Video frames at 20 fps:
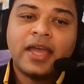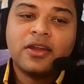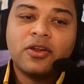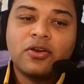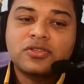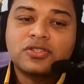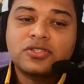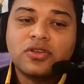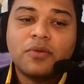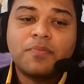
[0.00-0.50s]

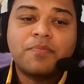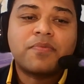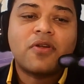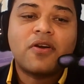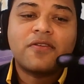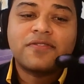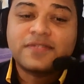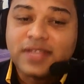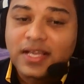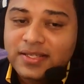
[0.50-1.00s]
And also
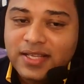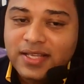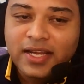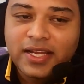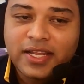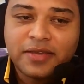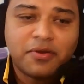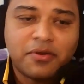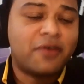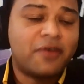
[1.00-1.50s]
Prof.
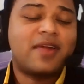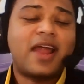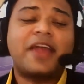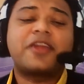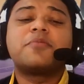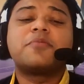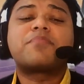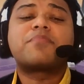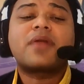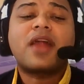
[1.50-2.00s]
Sazali, I would
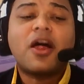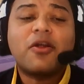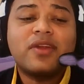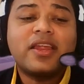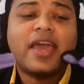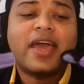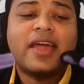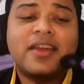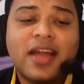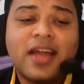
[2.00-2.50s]
like to
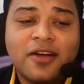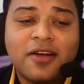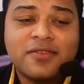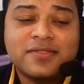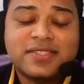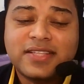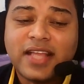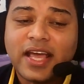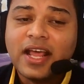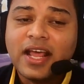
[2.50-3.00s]
proudly
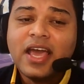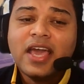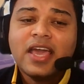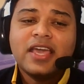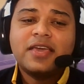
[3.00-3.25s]
announce that